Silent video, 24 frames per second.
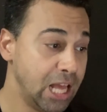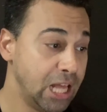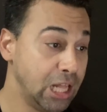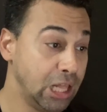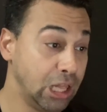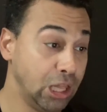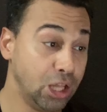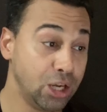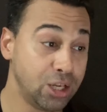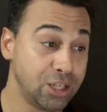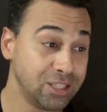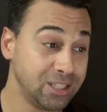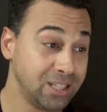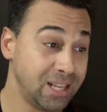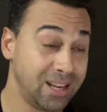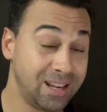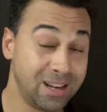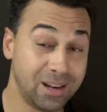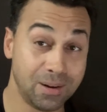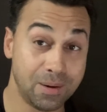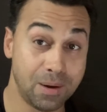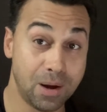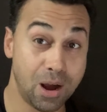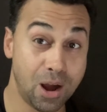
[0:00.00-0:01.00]
it looks like
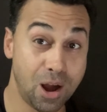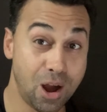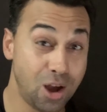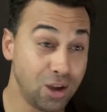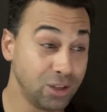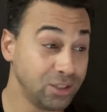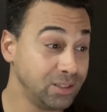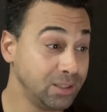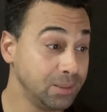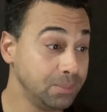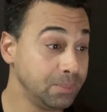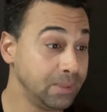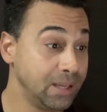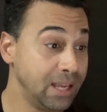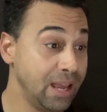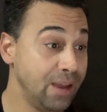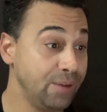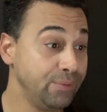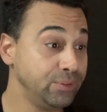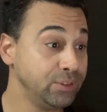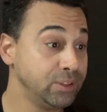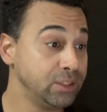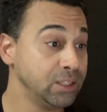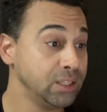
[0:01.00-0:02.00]
an awesome
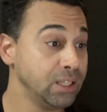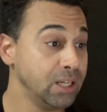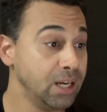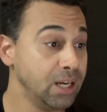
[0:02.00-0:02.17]
gift